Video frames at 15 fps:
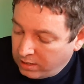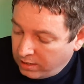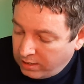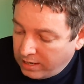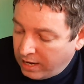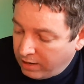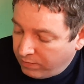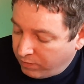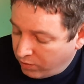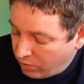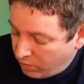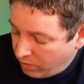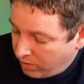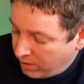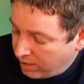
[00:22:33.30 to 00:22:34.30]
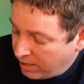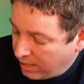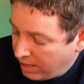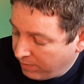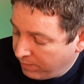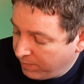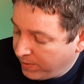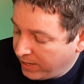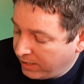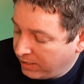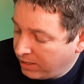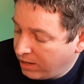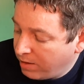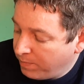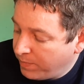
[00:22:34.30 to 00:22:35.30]
Deadfall. Haven't picked
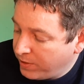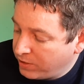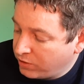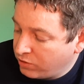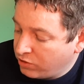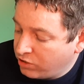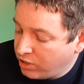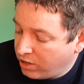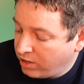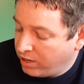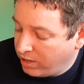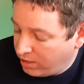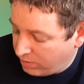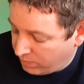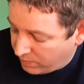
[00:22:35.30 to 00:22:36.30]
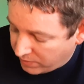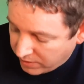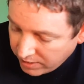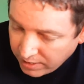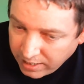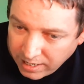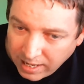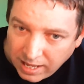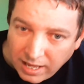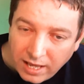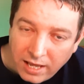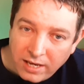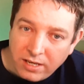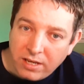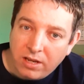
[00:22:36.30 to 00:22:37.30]
it up, but it's got Charlie Hunnam
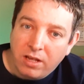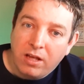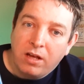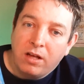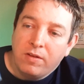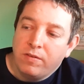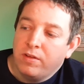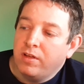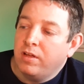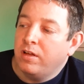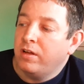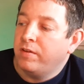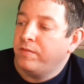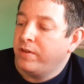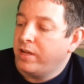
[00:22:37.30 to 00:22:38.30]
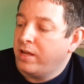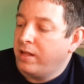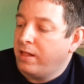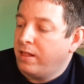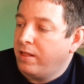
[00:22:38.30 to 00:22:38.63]
and Olivia